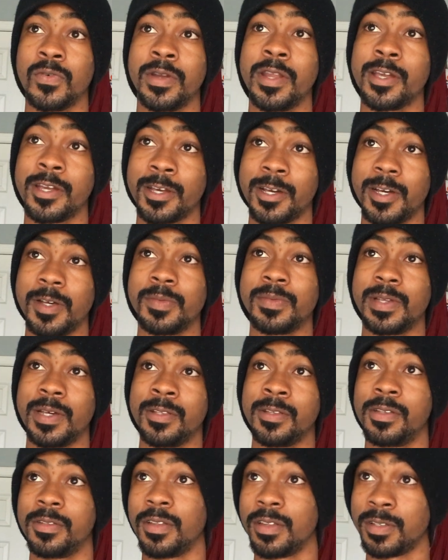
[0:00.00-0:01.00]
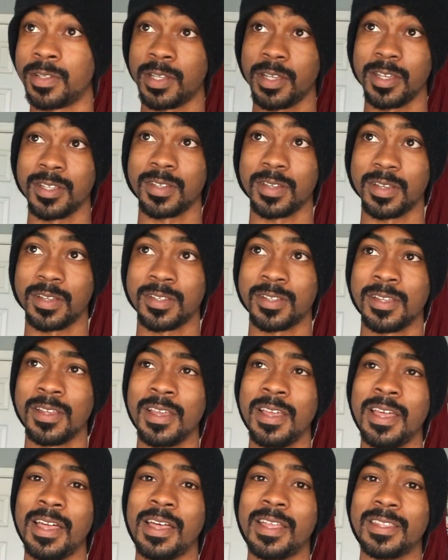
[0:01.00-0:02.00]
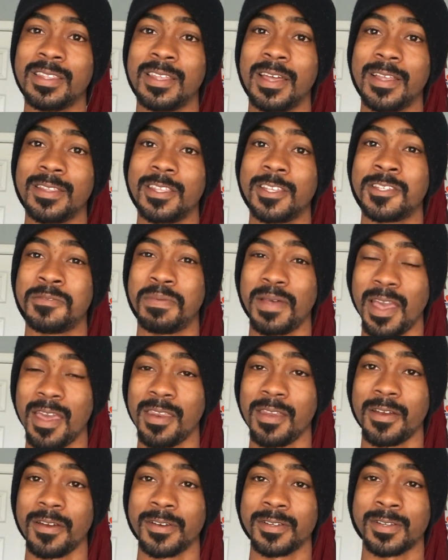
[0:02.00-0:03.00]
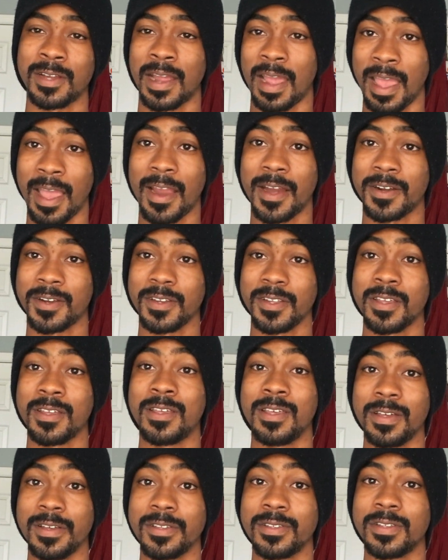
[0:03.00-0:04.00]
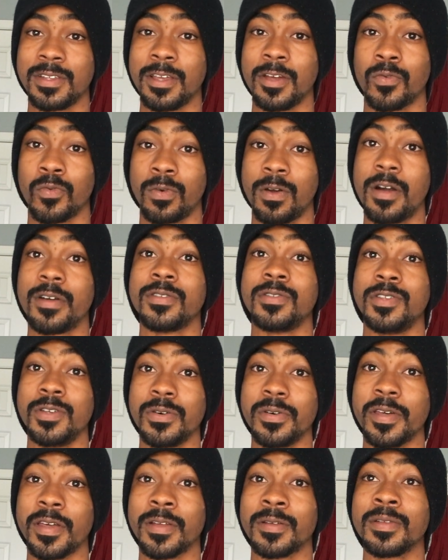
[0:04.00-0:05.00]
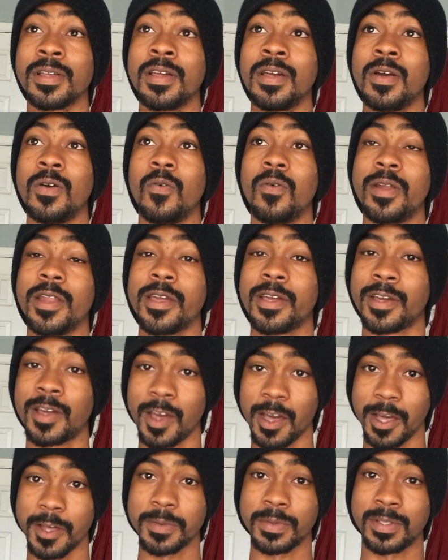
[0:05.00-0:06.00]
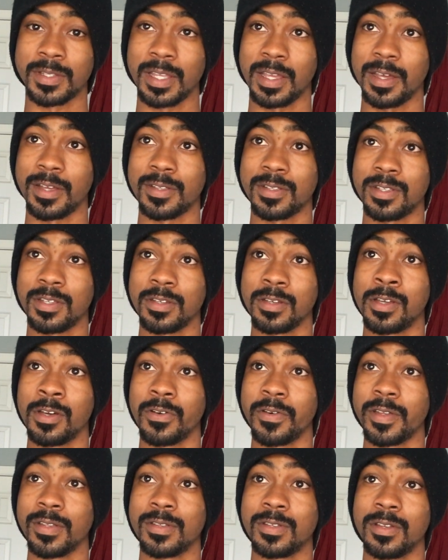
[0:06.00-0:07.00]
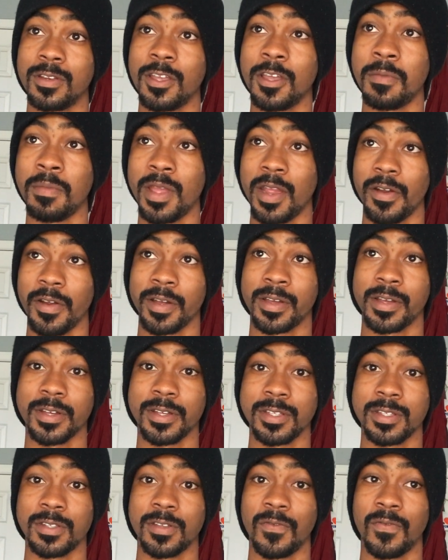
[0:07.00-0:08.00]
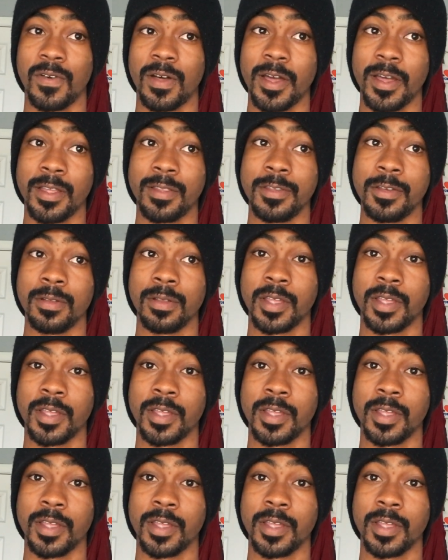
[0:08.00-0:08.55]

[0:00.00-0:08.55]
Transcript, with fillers: when it comes down to diseases that the Spaniards are actually guilty of wrongdoing when it comes down to going to the Americas to find new